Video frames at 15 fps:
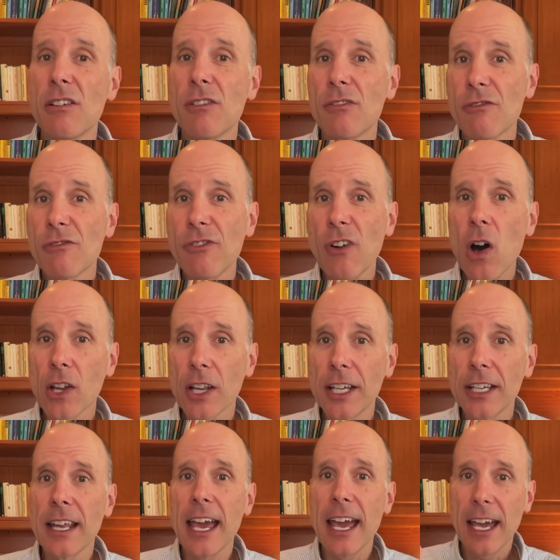
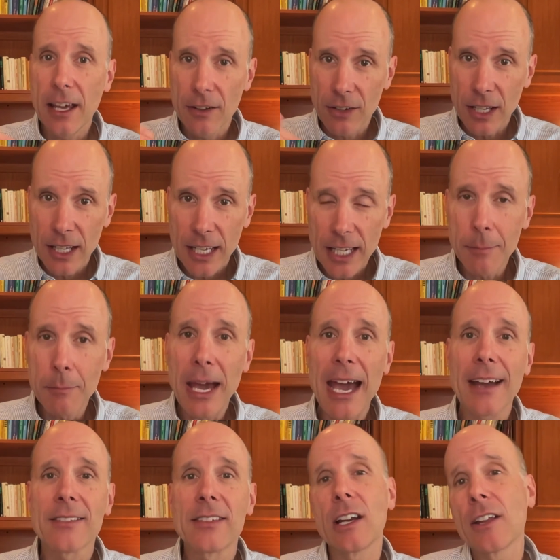fallen and
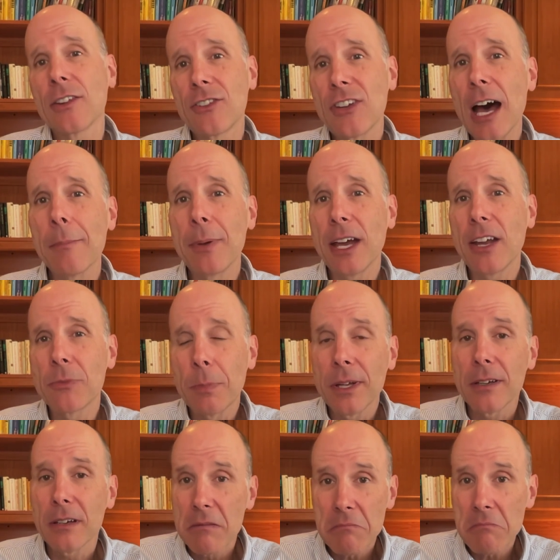impacted on the top edge,
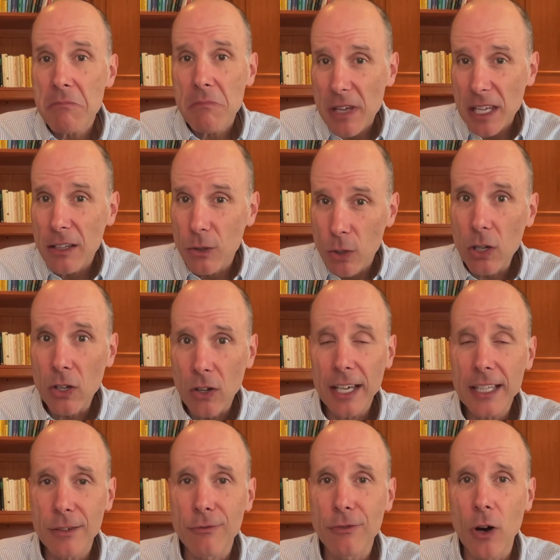but it looked
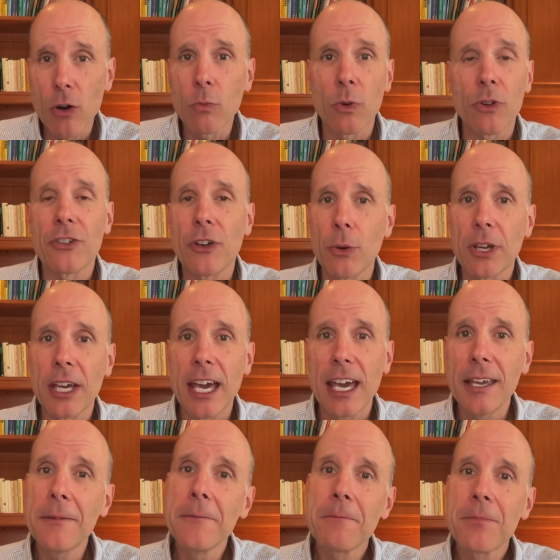like the phone was
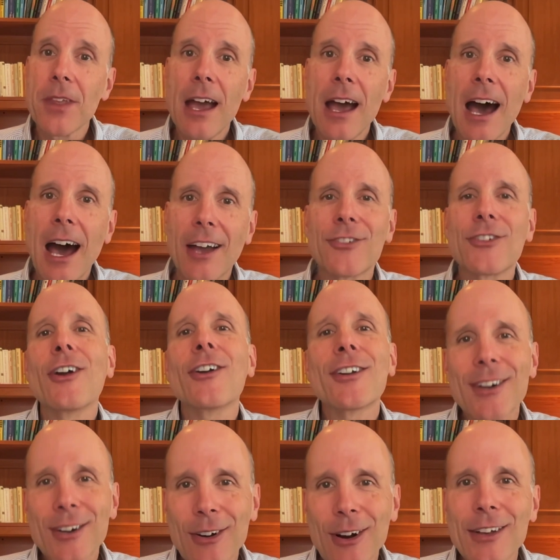okay. I started
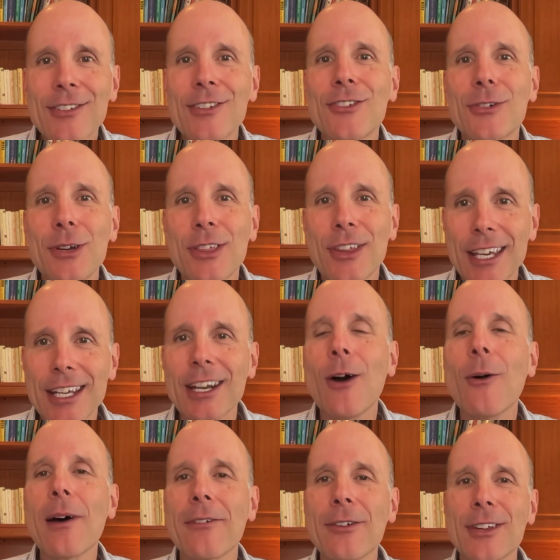to cross the street thinking,
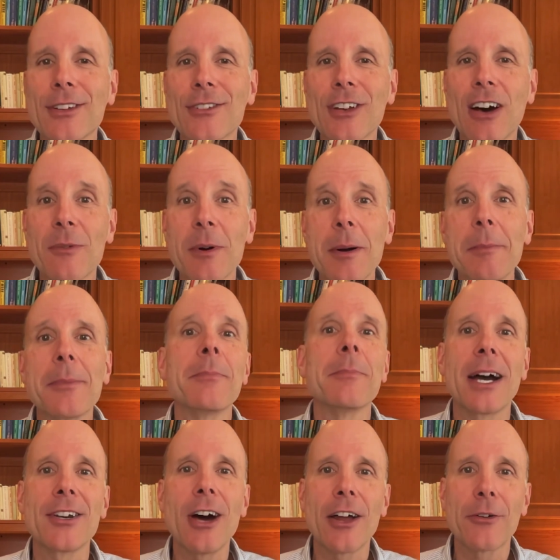oh, everything's fine.
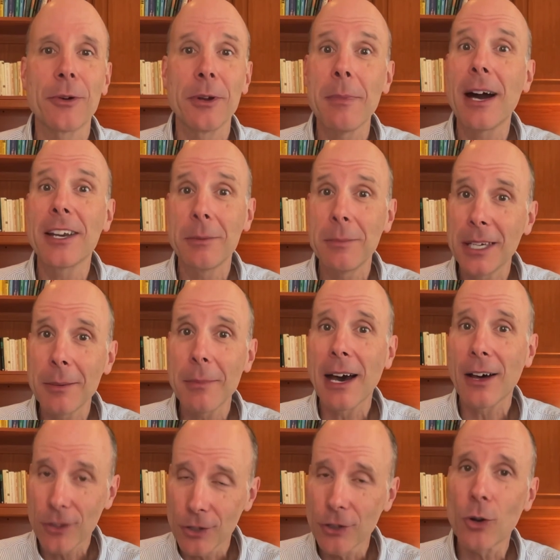My daughter reminded me
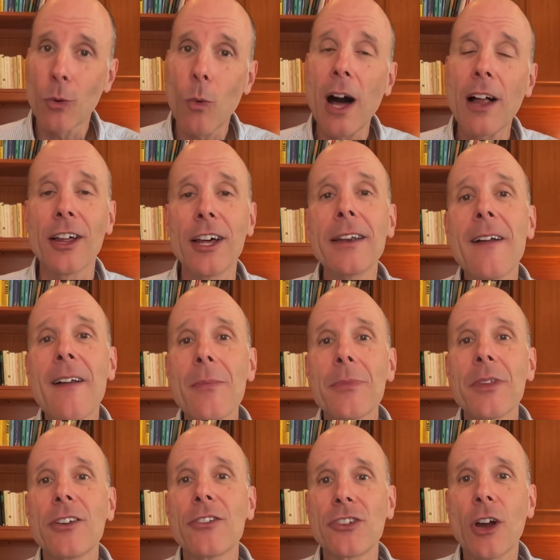about the little wallet.
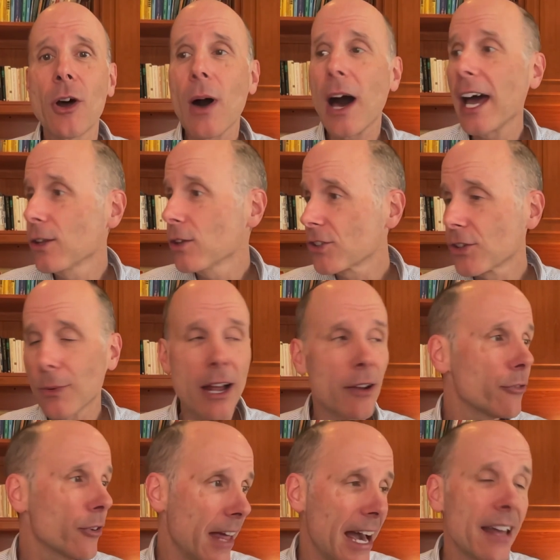So I looked around
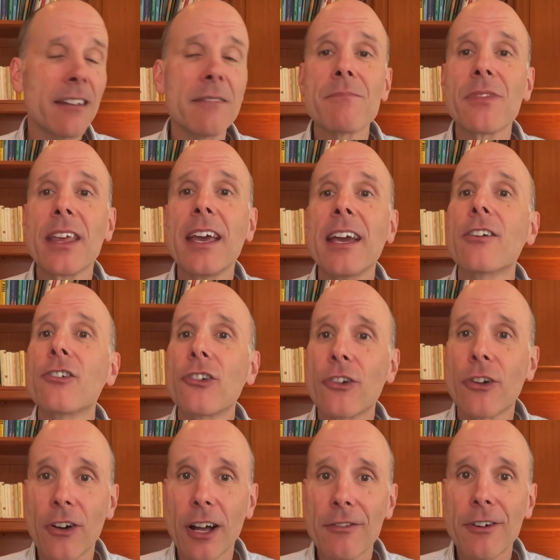for that.
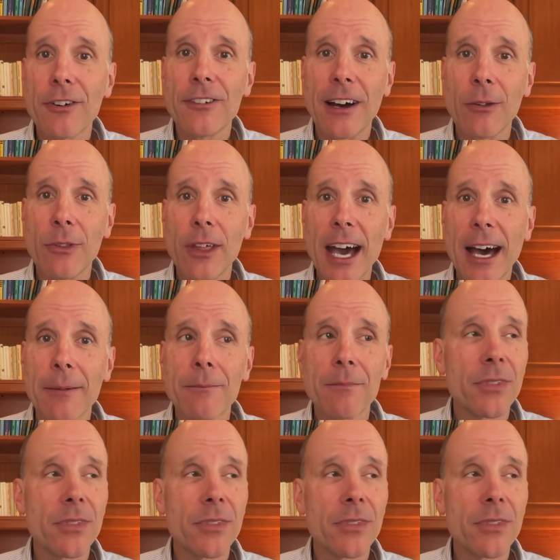Sure enough, I found that.